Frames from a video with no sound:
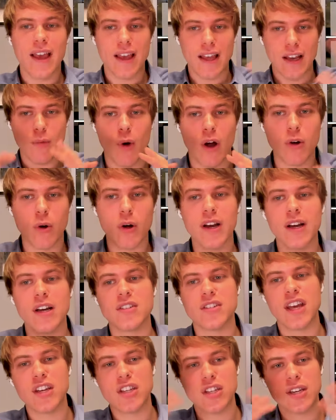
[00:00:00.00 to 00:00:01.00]
in one
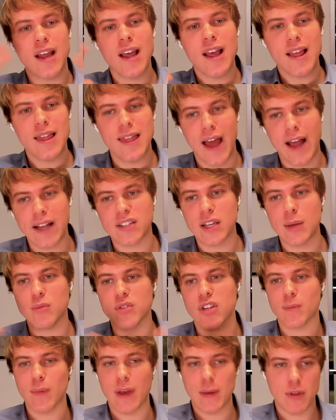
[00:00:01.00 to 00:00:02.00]
organization, that
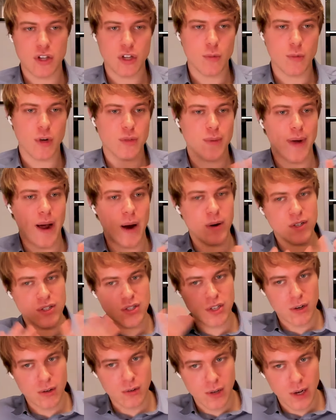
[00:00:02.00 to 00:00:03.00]
seems like maybe too much power.
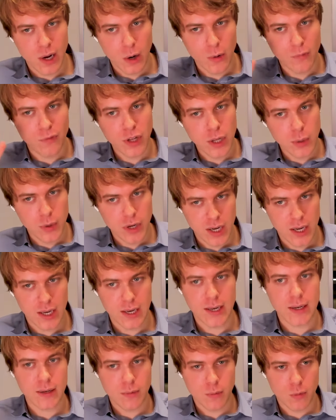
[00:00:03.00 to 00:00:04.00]
So hopefully we
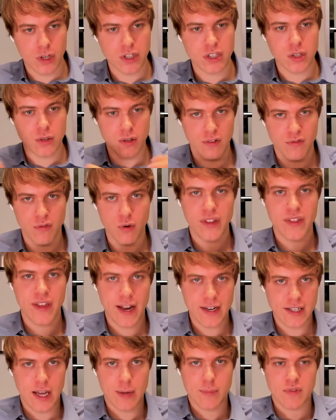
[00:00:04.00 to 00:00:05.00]
can work to avoid
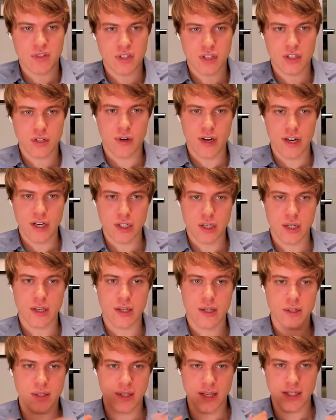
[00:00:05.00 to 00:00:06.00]
that type of situation.
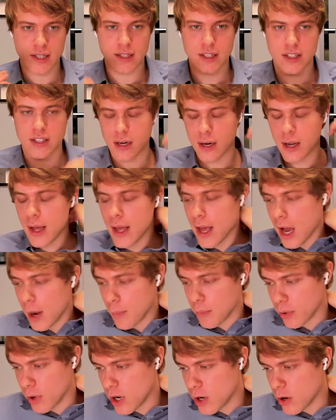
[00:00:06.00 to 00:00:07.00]
There's, that's at least a, a
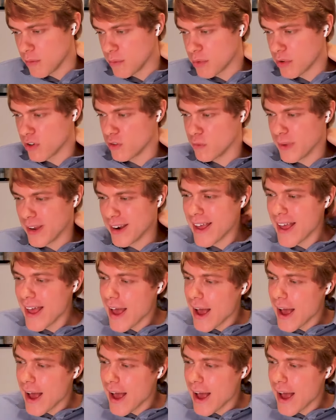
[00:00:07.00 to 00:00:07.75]
Pareto improvement.